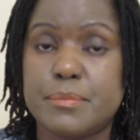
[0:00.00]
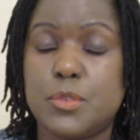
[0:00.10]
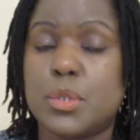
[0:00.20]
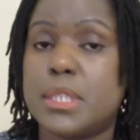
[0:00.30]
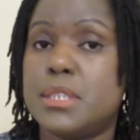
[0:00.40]

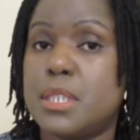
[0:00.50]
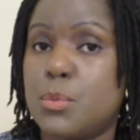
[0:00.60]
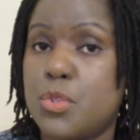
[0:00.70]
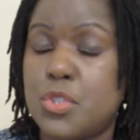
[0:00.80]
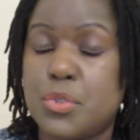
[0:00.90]
You can check
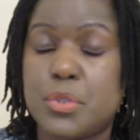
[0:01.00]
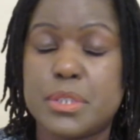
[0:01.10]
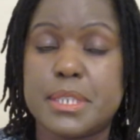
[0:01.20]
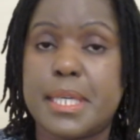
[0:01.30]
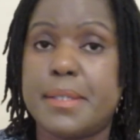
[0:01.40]
with your
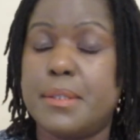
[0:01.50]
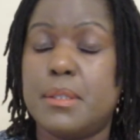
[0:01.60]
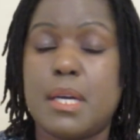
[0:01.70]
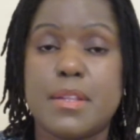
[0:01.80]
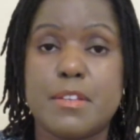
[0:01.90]
doctor
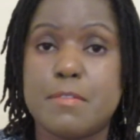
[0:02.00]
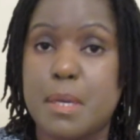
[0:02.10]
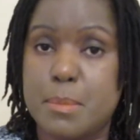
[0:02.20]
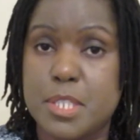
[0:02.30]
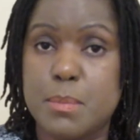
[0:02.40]
at the
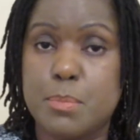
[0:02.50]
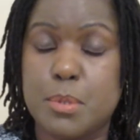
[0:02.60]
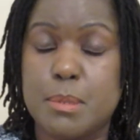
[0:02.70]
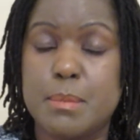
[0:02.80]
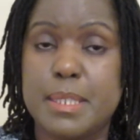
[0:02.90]
pharmacy
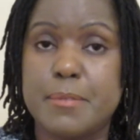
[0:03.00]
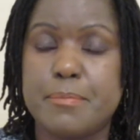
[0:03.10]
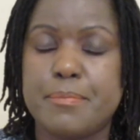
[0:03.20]
probably.